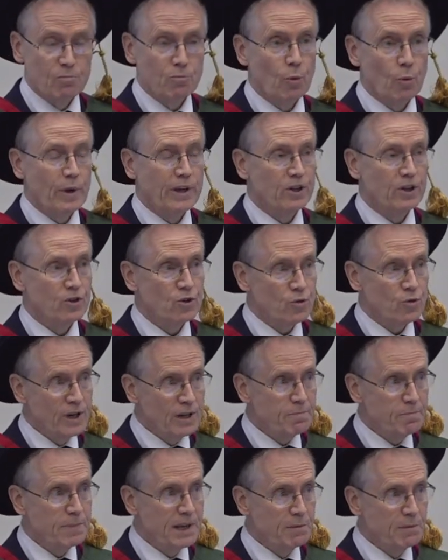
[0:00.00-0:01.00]
but we can
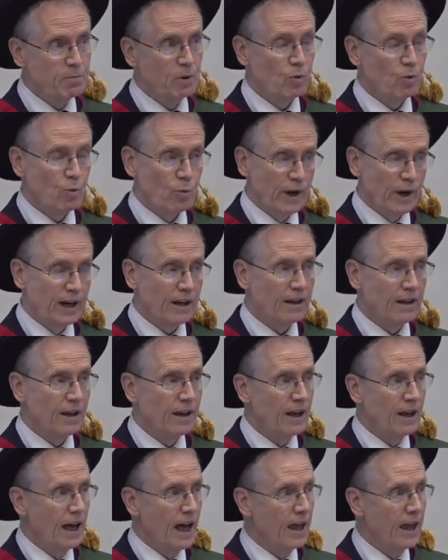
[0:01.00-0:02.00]
treat people well
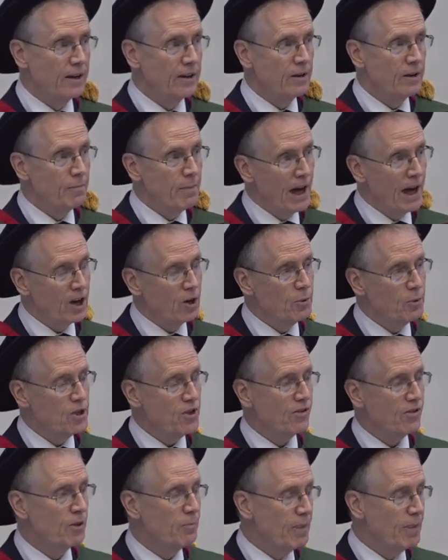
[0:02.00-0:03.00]
and in a manner which
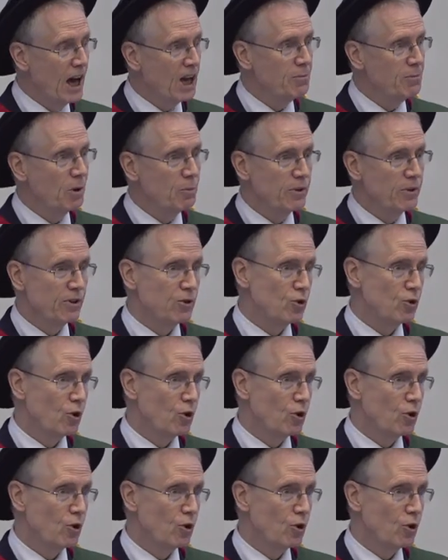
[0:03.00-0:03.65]
is compatible with a